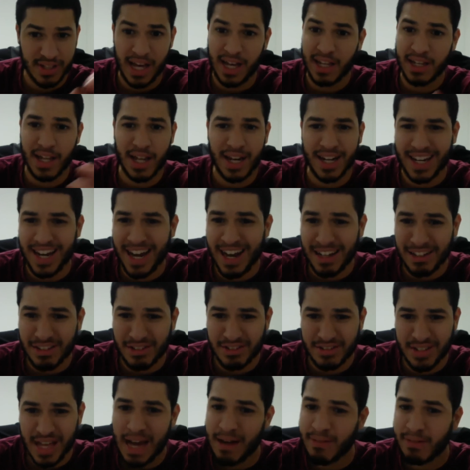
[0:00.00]
Not a lot of
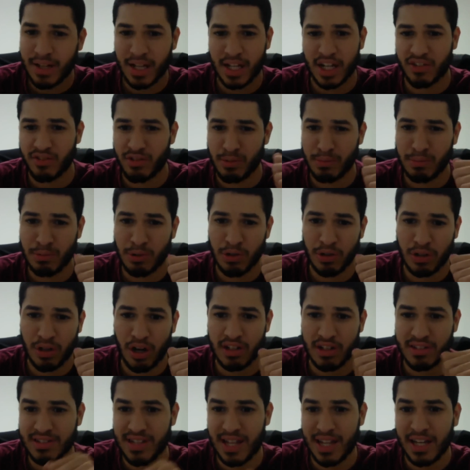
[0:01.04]
characters have a lot of reborn
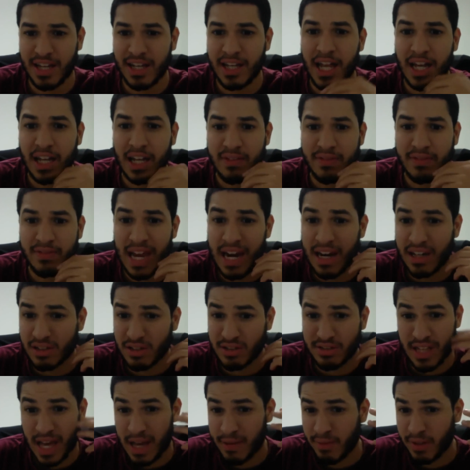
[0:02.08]
cards. Not a lot of
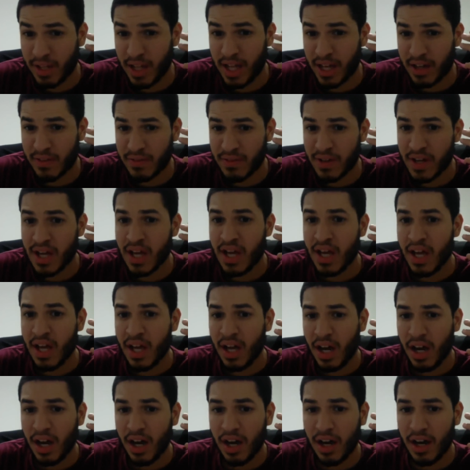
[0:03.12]
characters have a lot
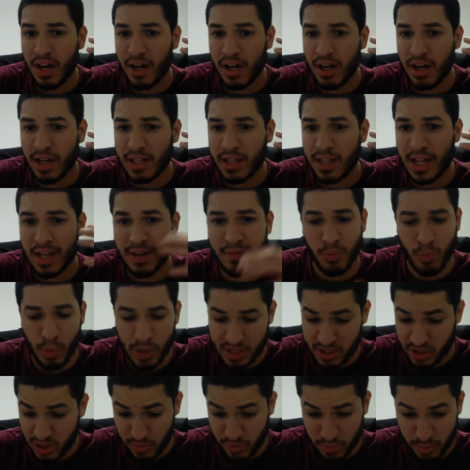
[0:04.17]
of
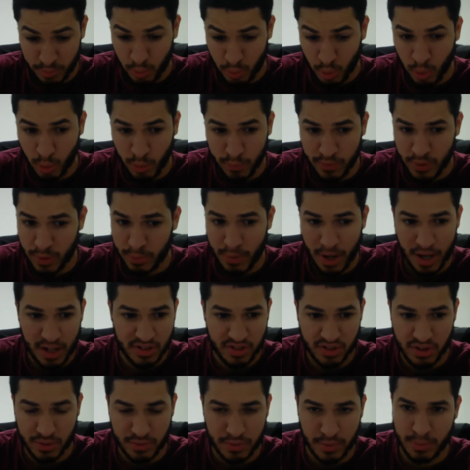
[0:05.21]
ways to remove your
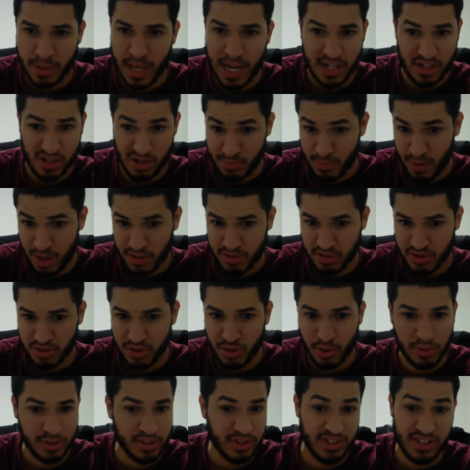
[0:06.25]
monster from the extra monster
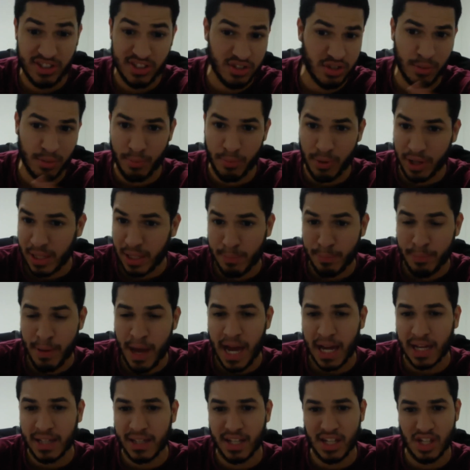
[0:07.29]
zone just to bring it
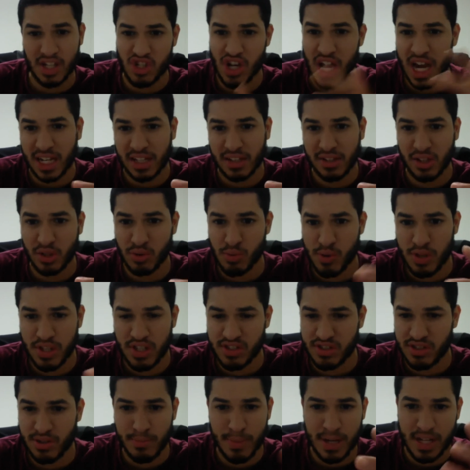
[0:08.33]
back, like Jack does with
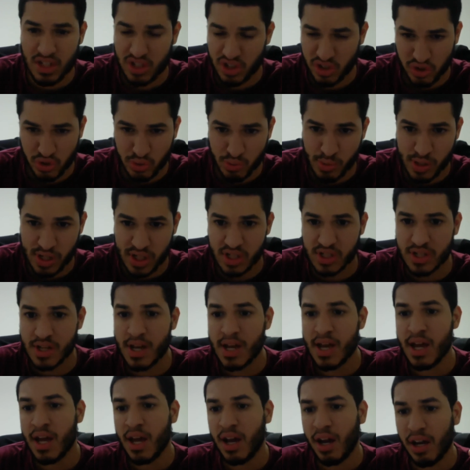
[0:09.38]
his dimension switch,
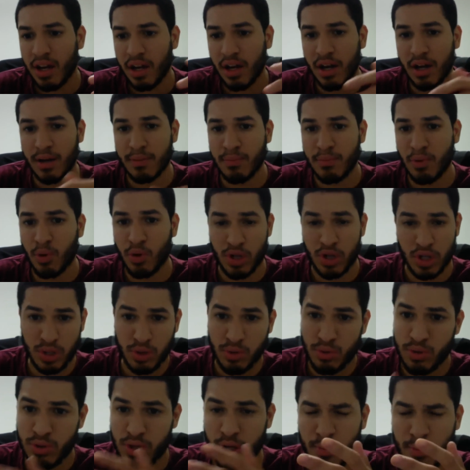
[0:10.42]
or
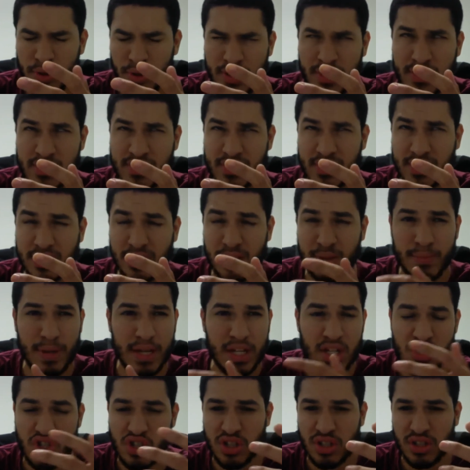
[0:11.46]
Yuya with his
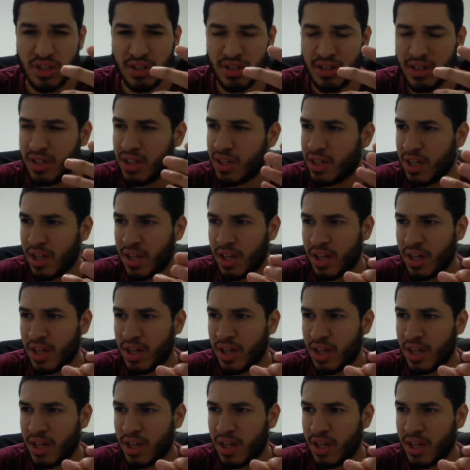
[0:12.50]
dimension